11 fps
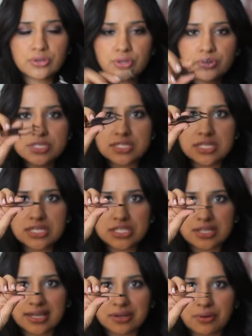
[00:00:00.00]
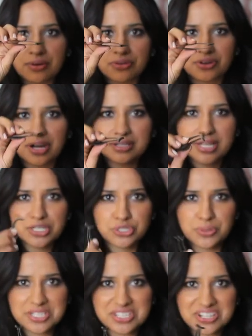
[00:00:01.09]
use these, like, they're kind of like
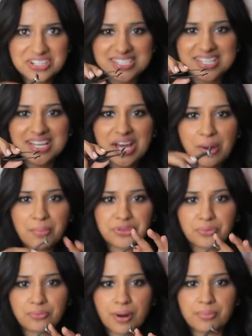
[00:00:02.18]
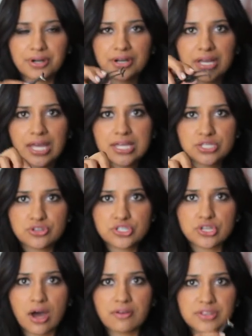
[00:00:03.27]
tweezers, but they're rubber, so they're
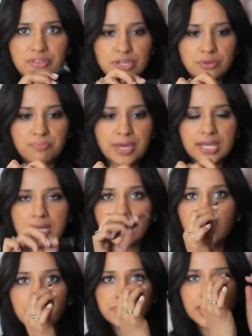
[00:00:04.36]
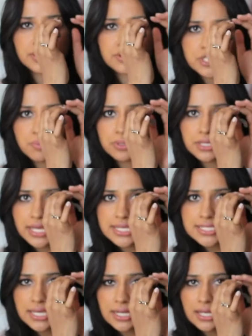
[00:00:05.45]
soft. And then you pick it up and you just
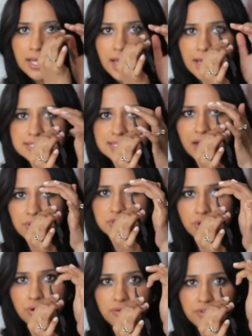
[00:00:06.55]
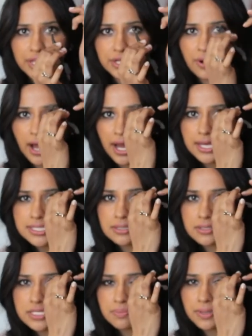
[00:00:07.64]
place it, and see how it's curved like your eye? So
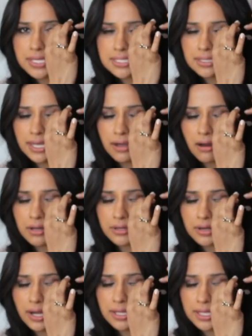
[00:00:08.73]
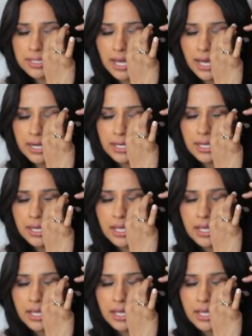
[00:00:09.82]
you just place it like on your eye like that,